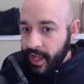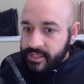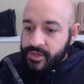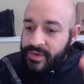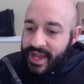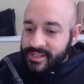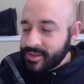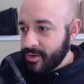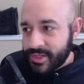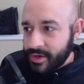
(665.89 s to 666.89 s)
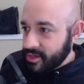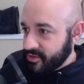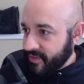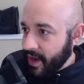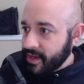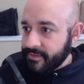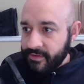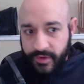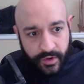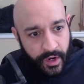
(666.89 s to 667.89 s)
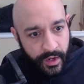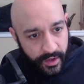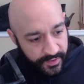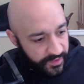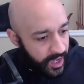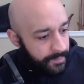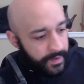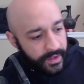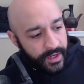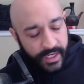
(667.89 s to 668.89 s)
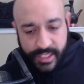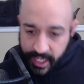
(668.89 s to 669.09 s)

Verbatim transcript: And so, yeah, sojourner's fine. If, if you're escaping uh,